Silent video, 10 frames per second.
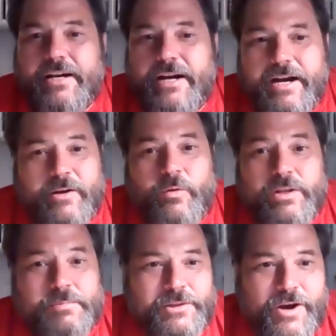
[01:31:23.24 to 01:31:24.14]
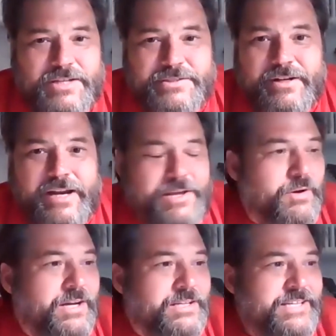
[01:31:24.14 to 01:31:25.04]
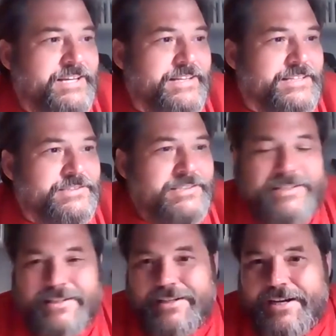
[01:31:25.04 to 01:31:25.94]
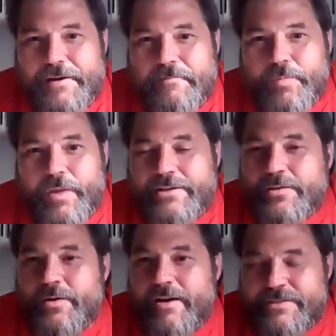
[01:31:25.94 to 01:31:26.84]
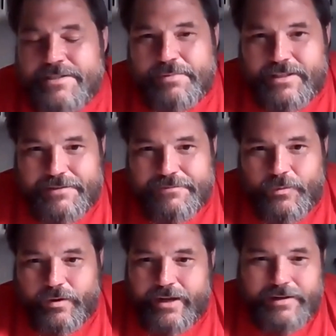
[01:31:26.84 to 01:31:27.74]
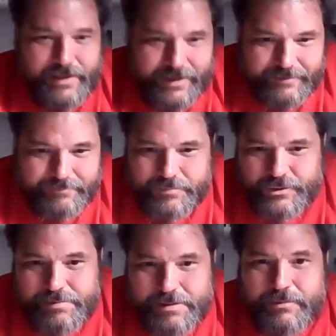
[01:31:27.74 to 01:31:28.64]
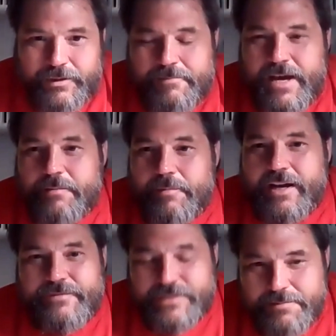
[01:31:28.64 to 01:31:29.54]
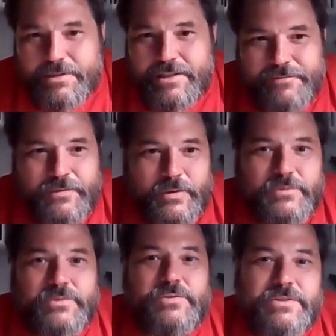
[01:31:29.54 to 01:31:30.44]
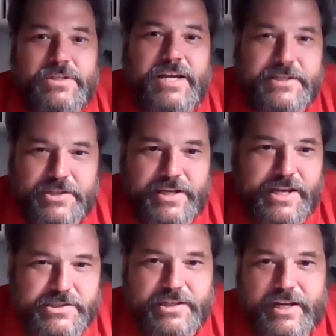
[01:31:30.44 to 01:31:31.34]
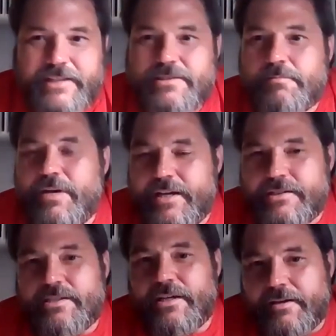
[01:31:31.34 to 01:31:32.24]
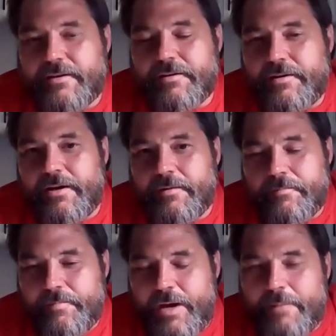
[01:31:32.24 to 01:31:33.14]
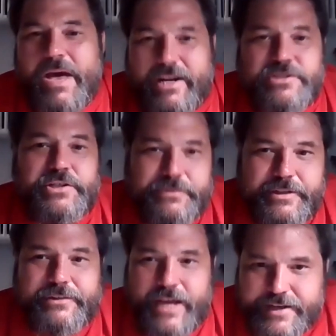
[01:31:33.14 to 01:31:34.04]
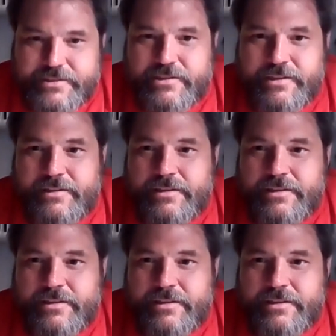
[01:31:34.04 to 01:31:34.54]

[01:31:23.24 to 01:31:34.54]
I don't want it to be lost on anyone. I'll say this, I do have sympathy for, and I'm sure people get mad at me, I have sympathy for those who see education as a managerial task.